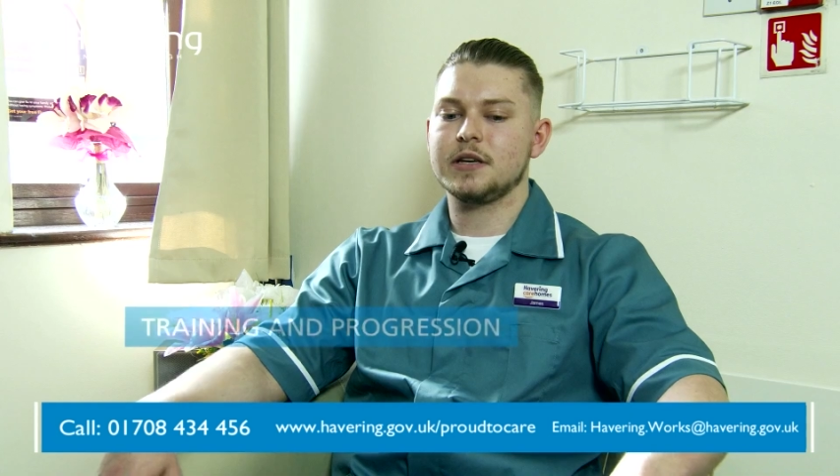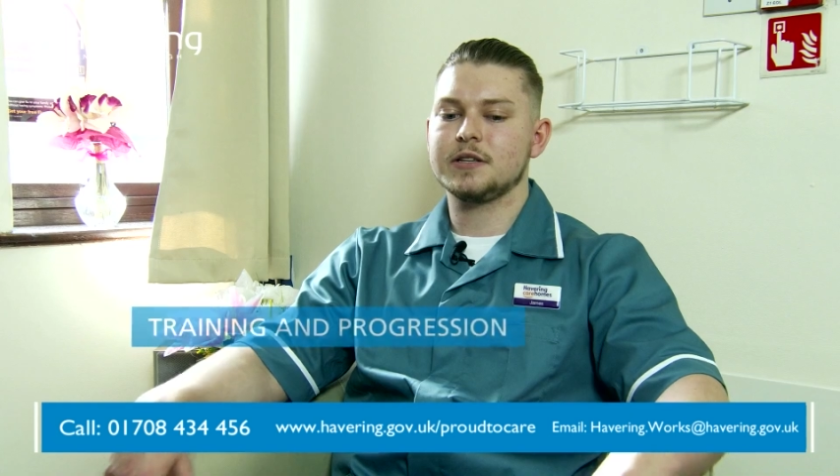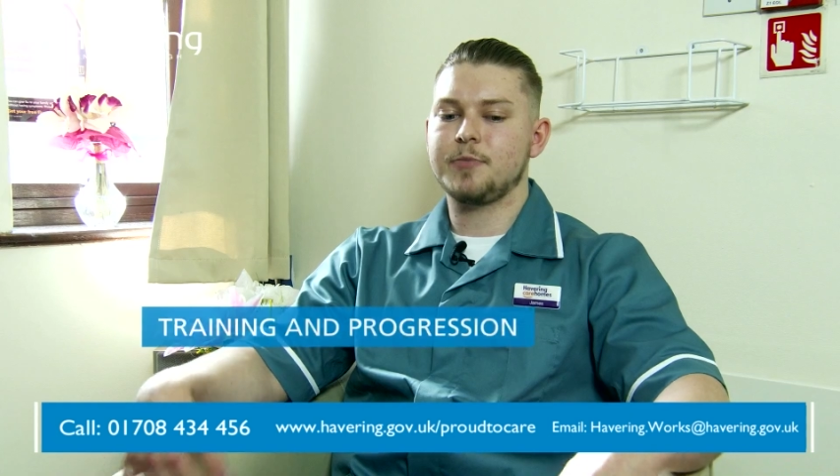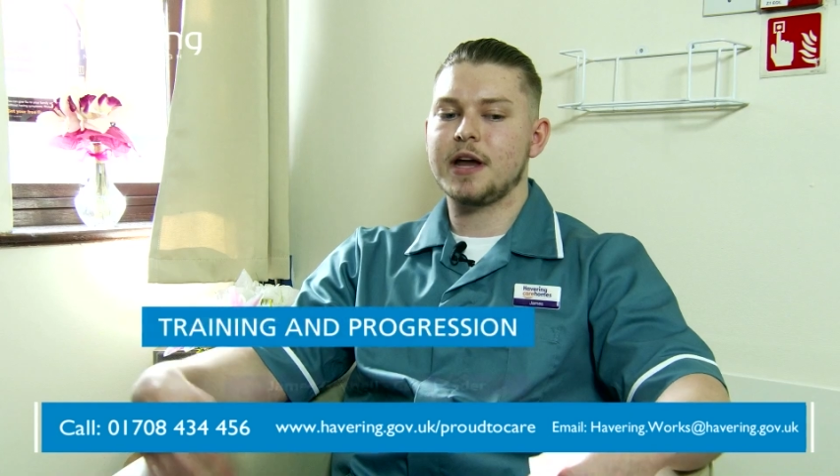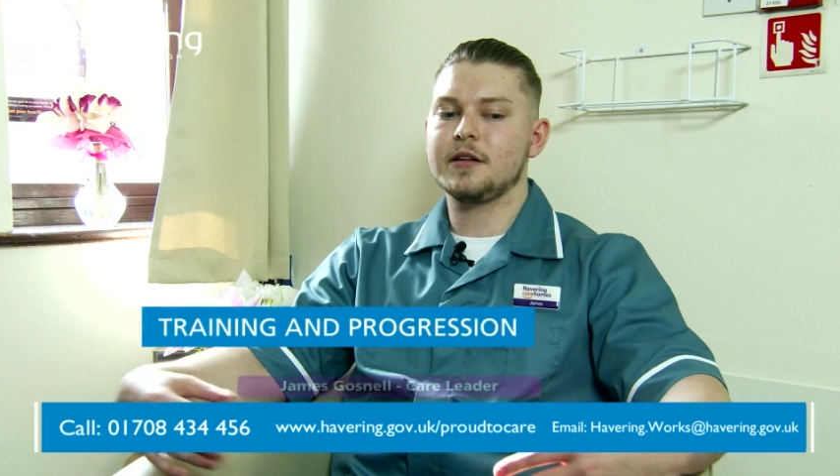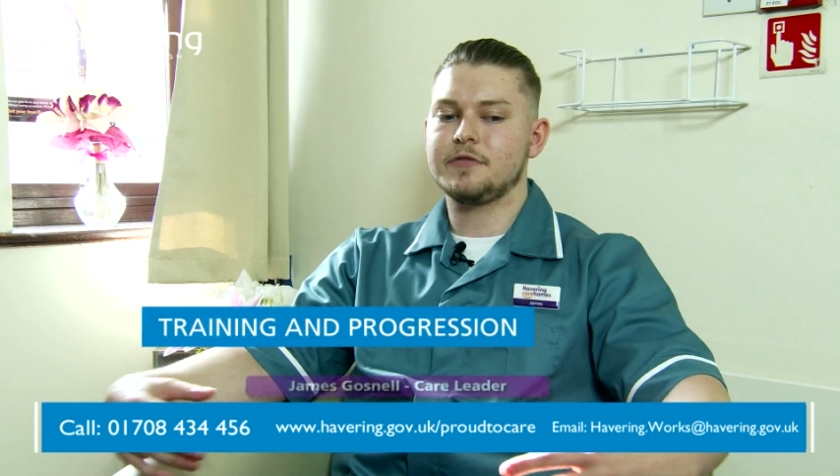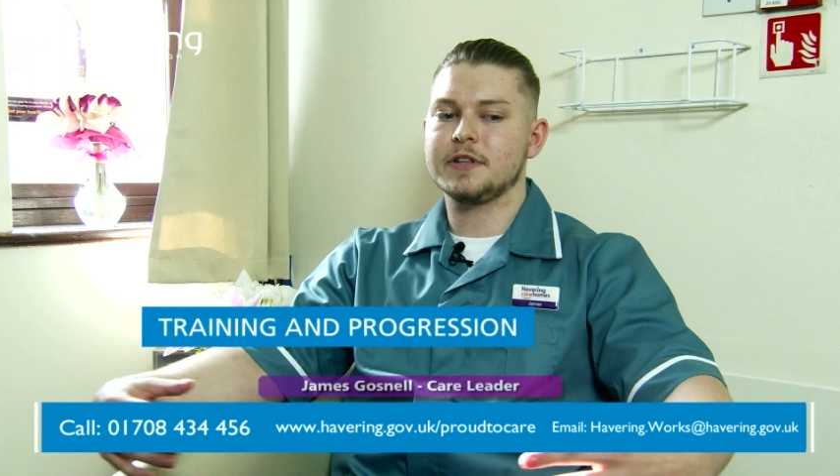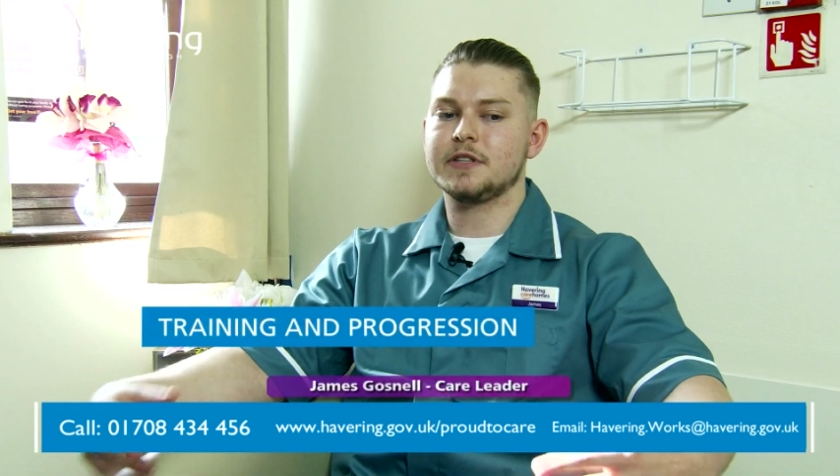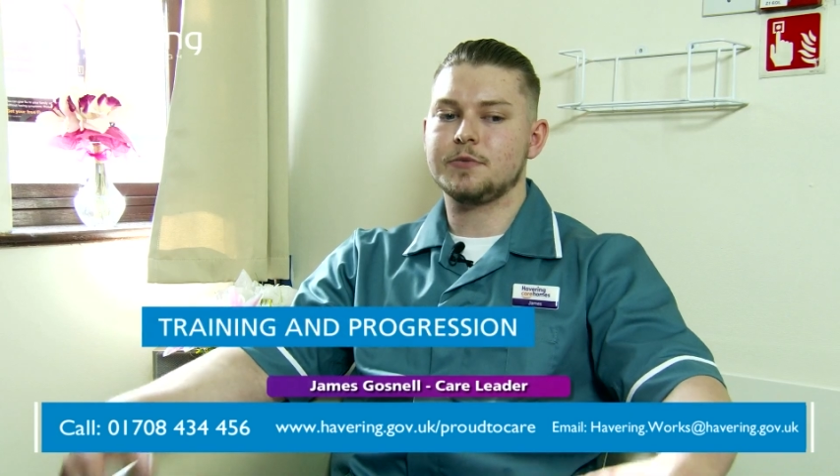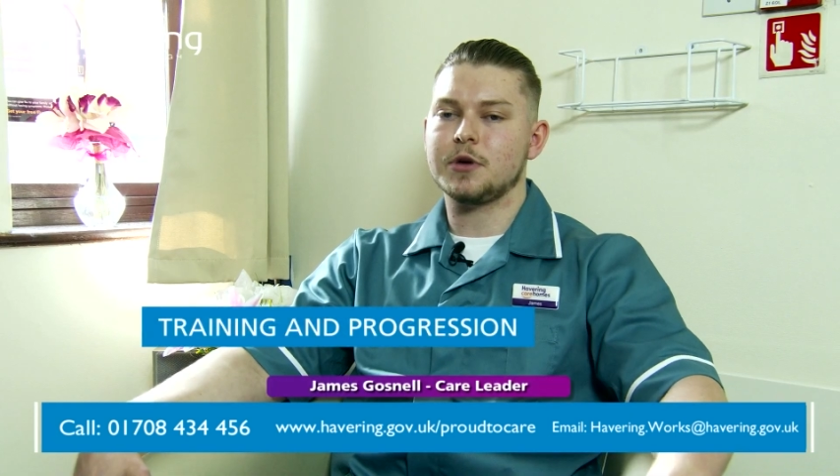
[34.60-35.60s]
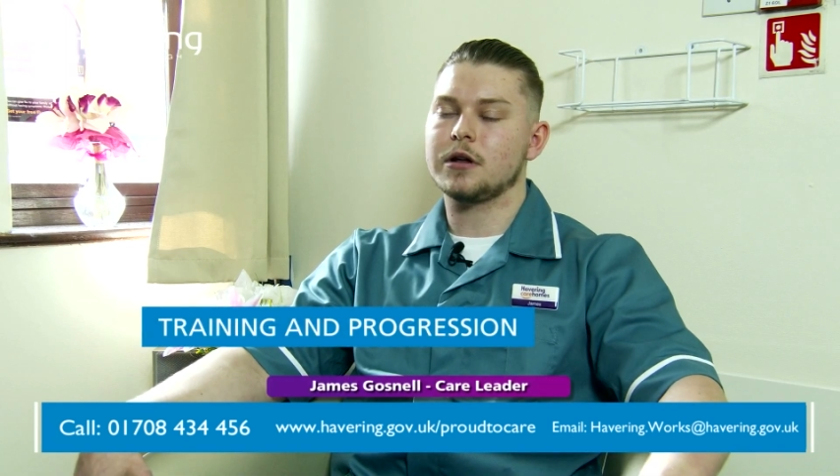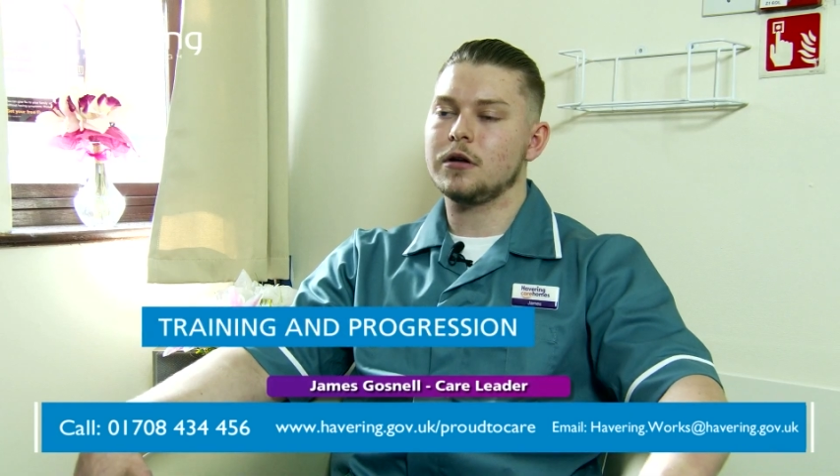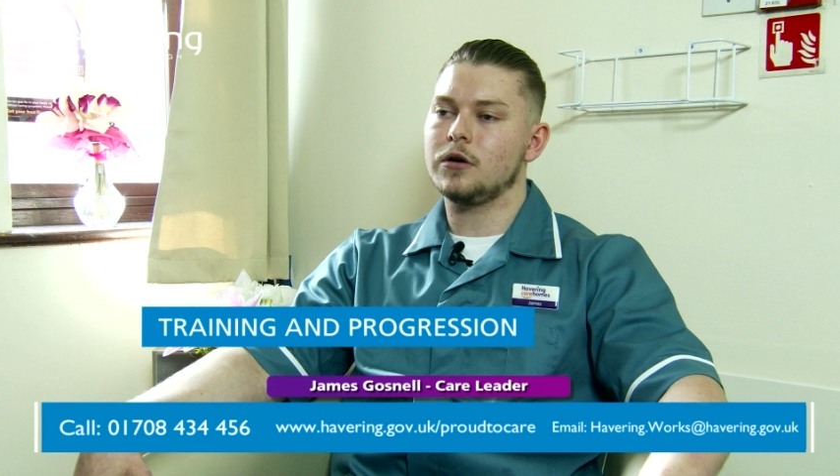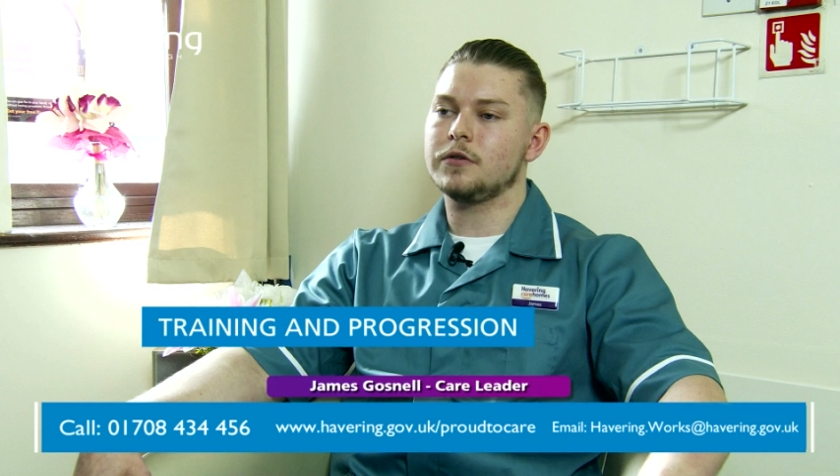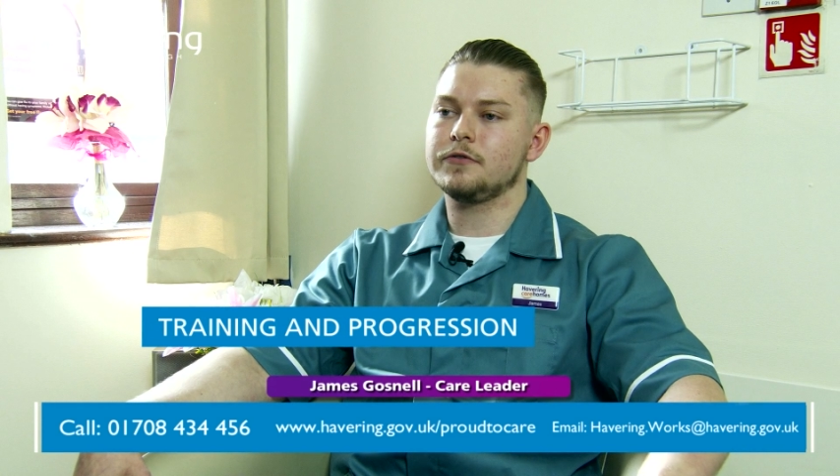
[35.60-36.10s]
It's benefited me in a
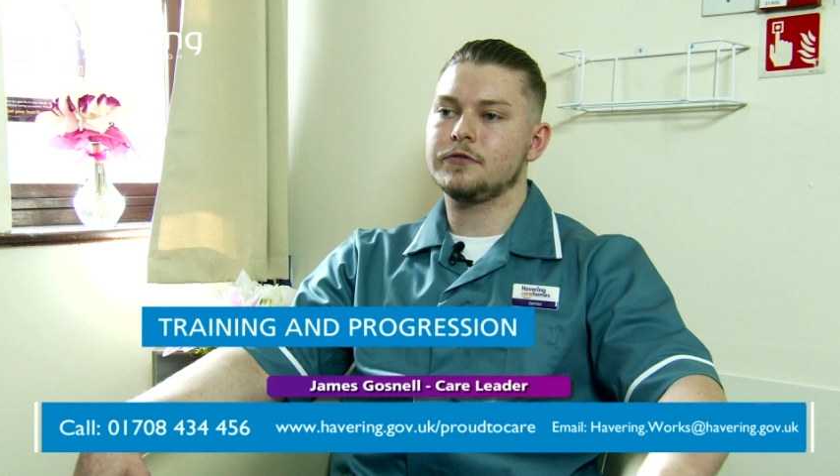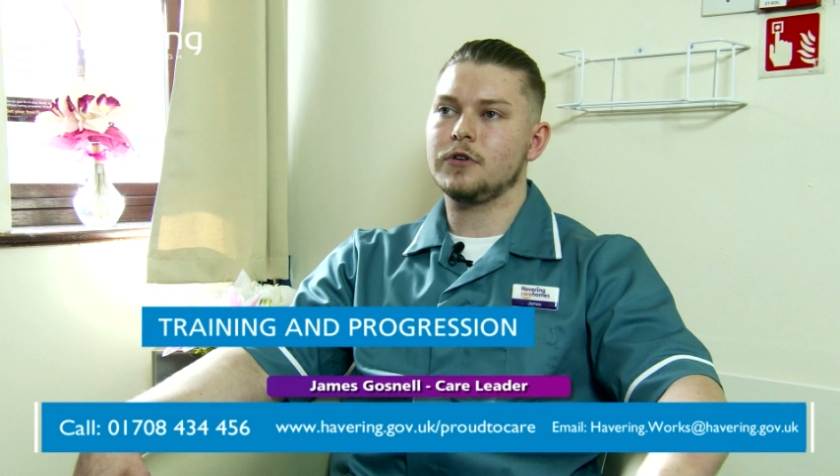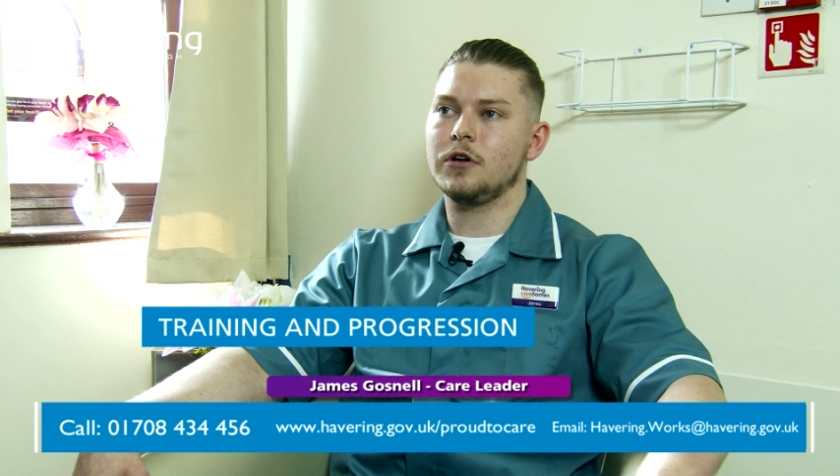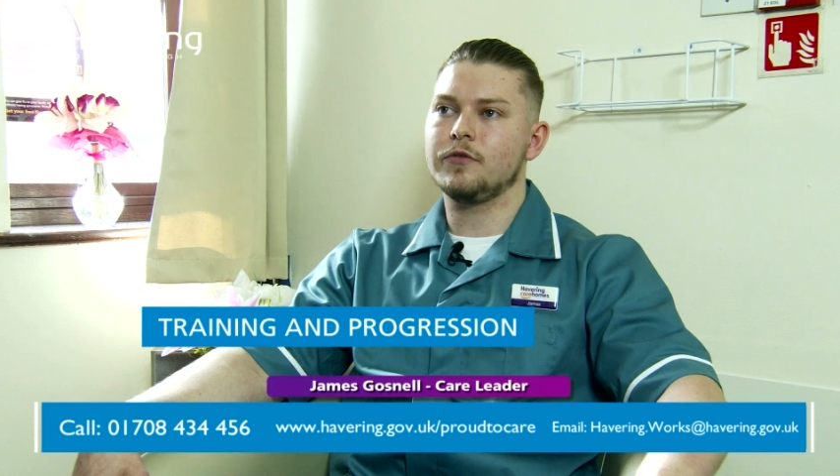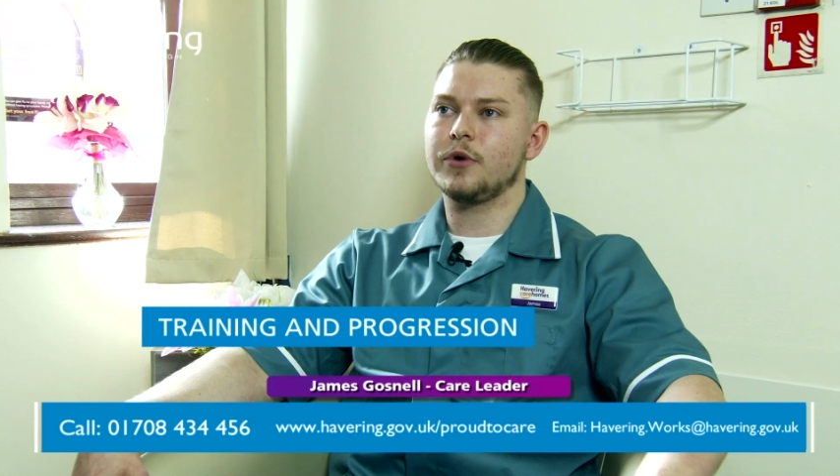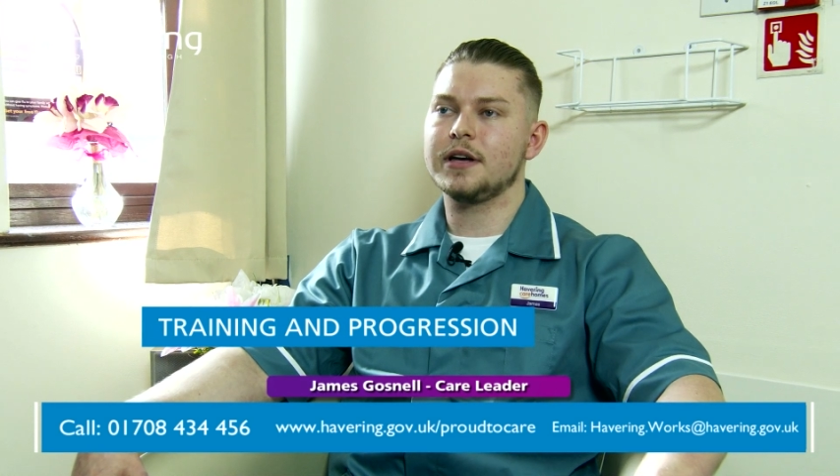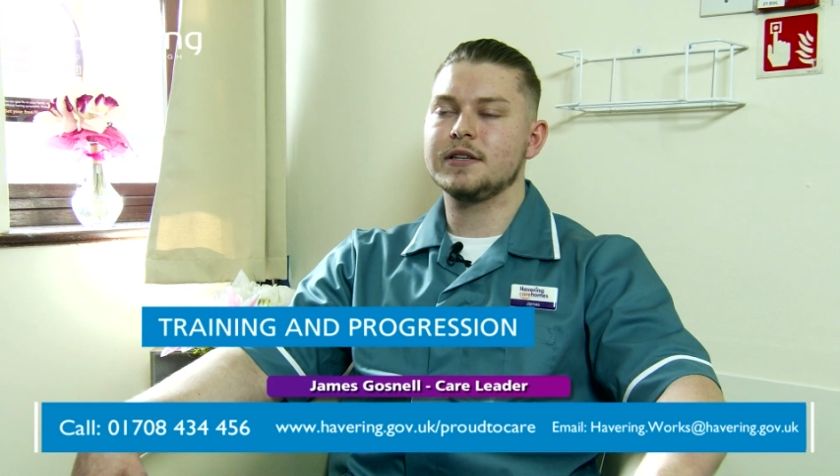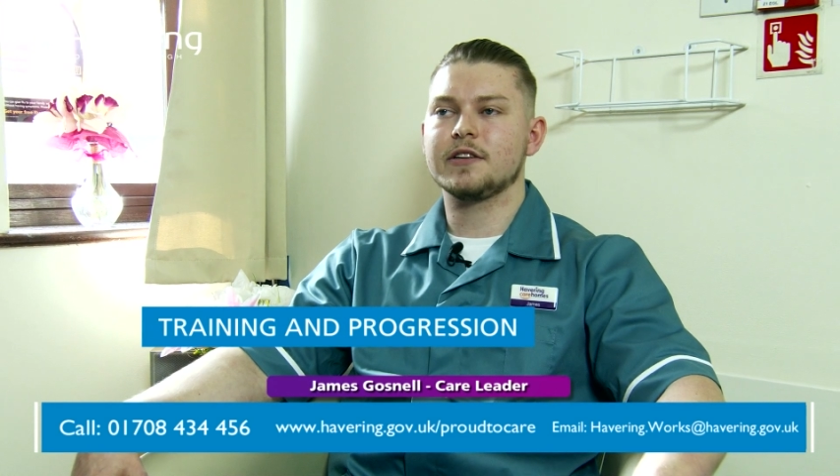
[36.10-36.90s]
lot of ways,